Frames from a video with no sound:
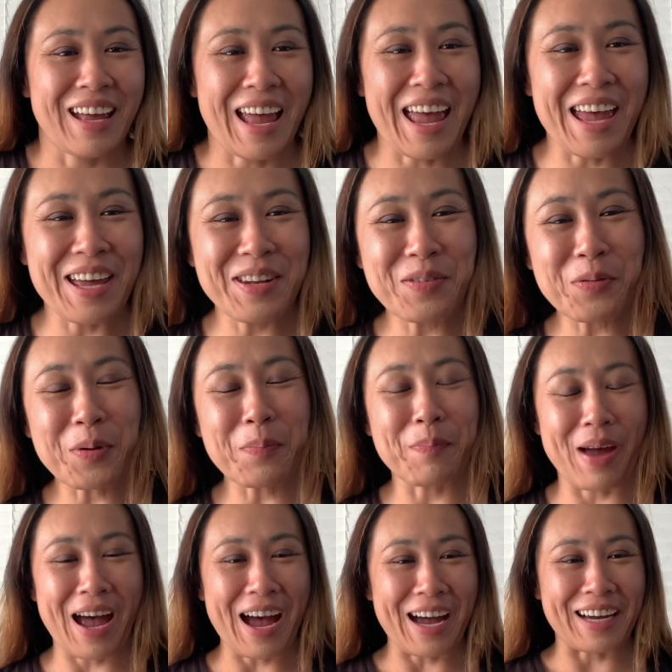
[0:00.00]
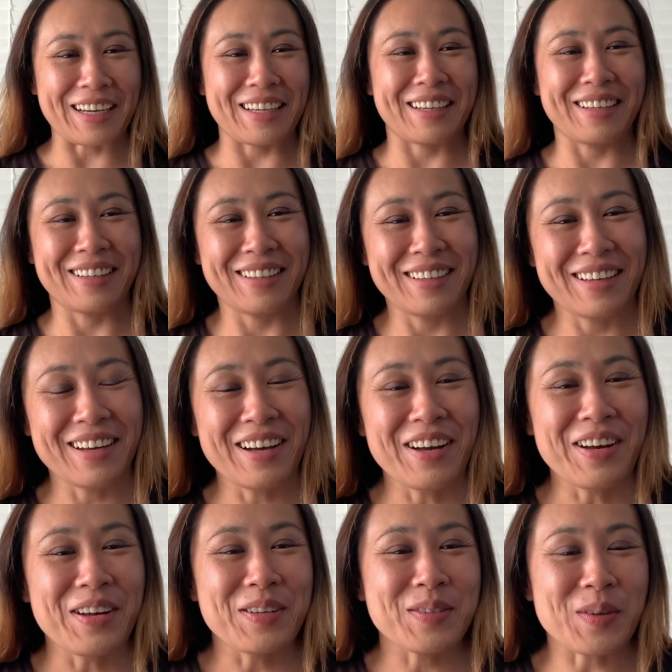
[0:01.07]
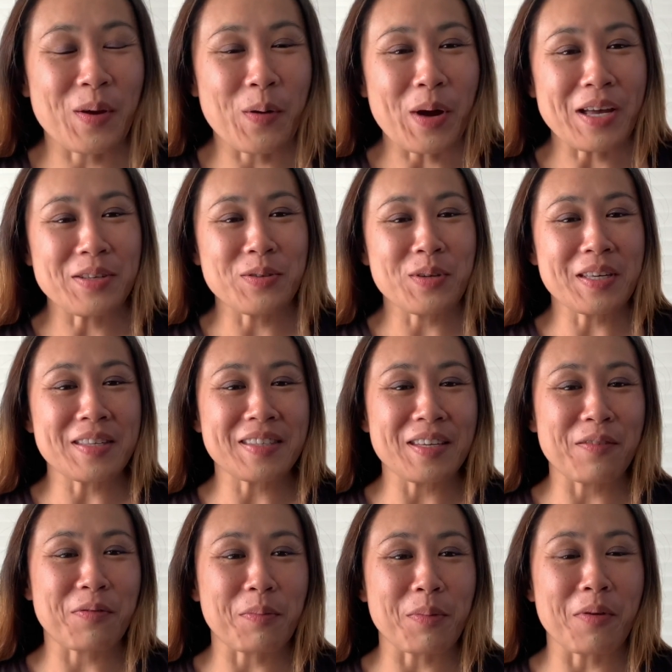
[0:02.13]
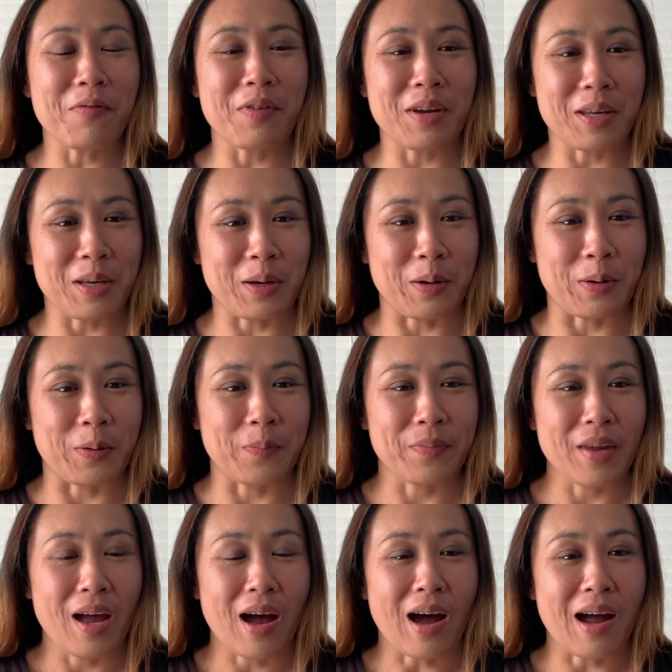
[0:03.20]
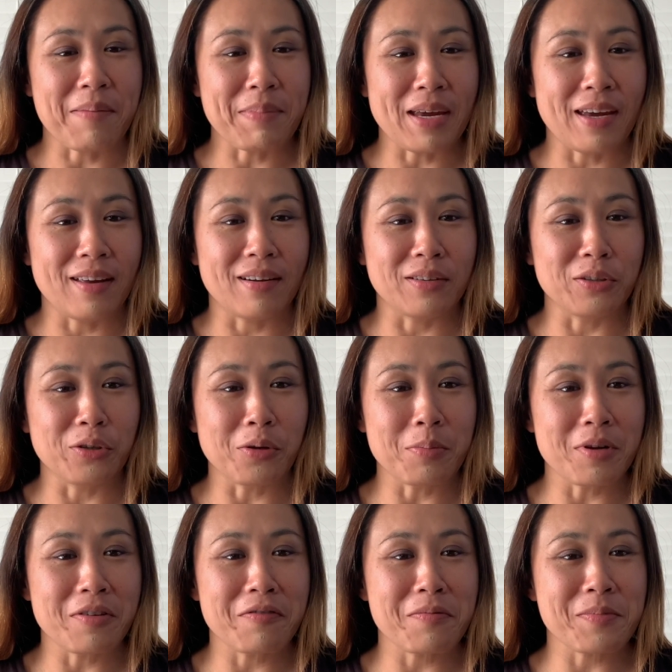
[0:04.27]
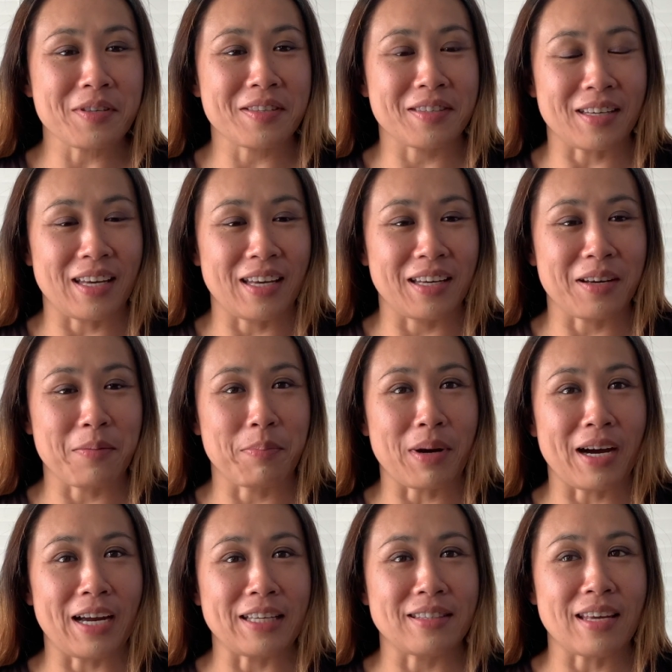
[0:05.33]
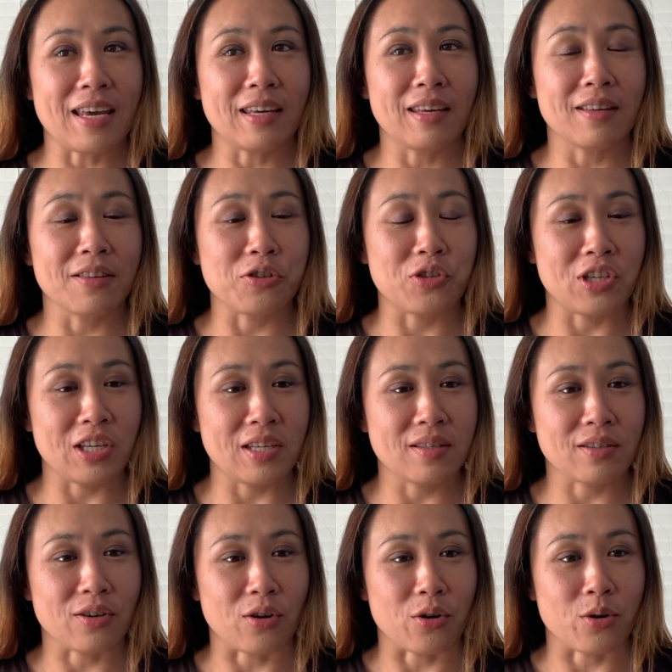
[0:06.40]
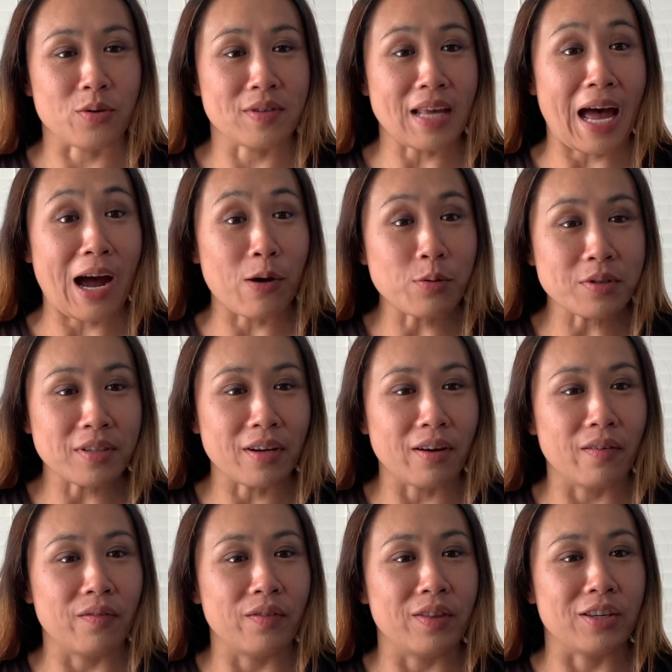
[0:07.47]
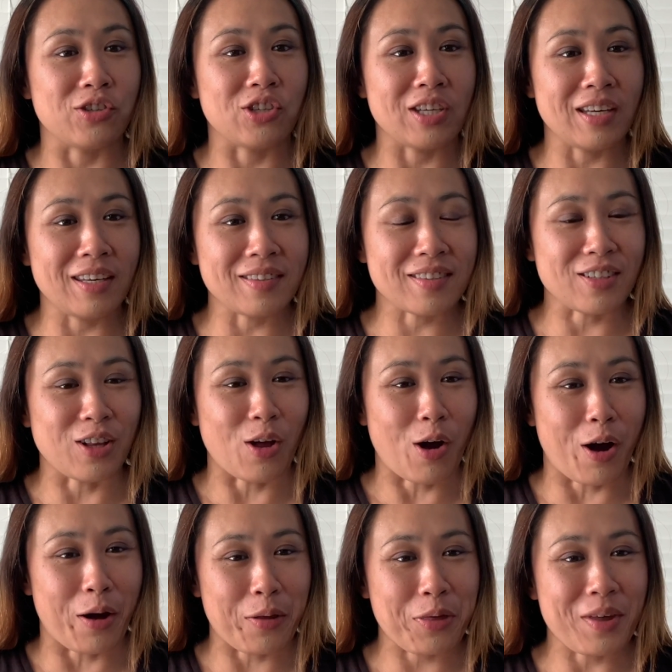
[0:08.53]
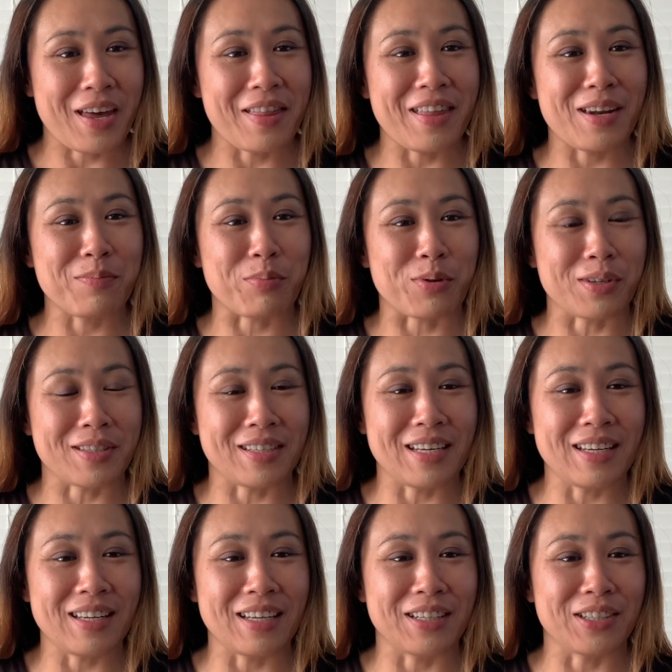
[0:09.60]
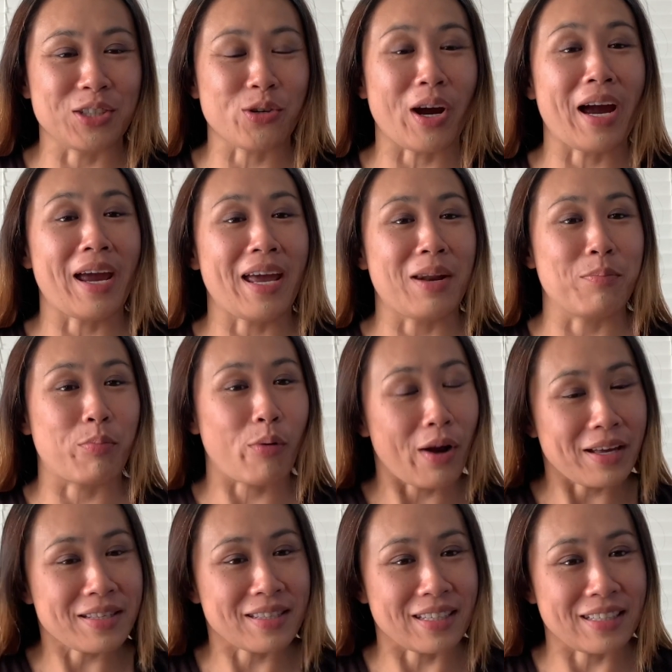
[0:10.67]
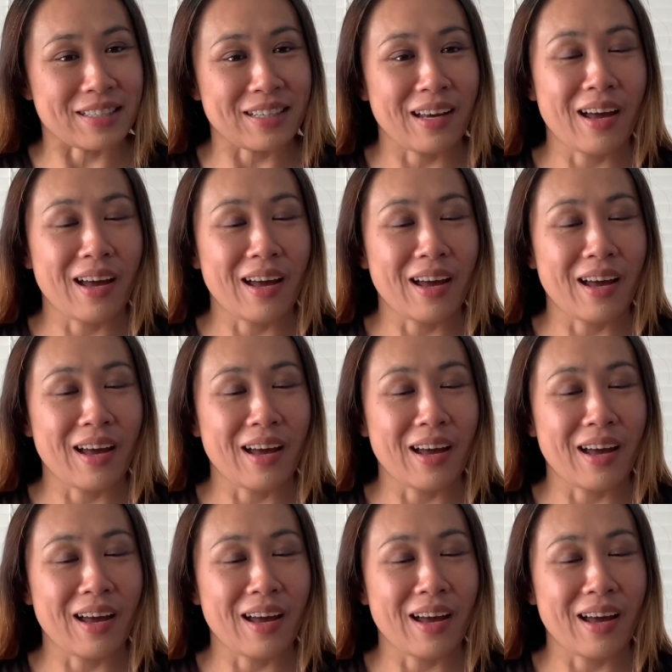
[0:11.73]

And we're back. So as you can see from the video, I made a little bit of a mistake by taking the cheese curds out of the cheesecloth and then proceeding to try and press it.